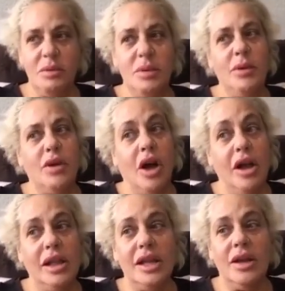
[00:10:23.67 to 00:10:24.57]
People
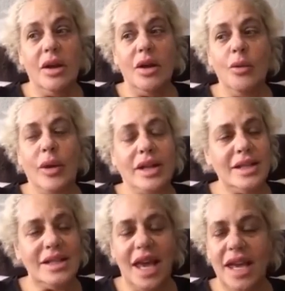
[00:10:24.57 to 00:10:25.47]
call it
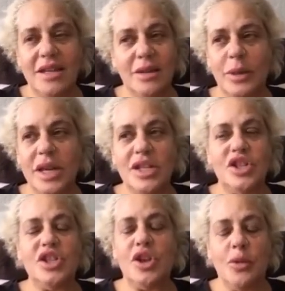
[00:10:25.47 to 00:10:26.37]
wickless candle, but it's
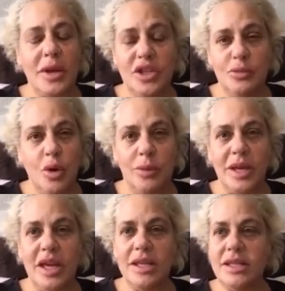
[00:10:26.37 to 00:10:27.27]
so much more,
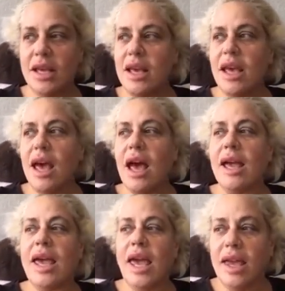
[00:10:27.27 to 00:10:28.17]
because
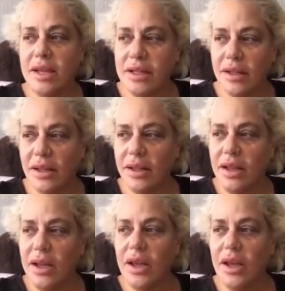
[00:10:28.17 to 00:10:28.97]
a candle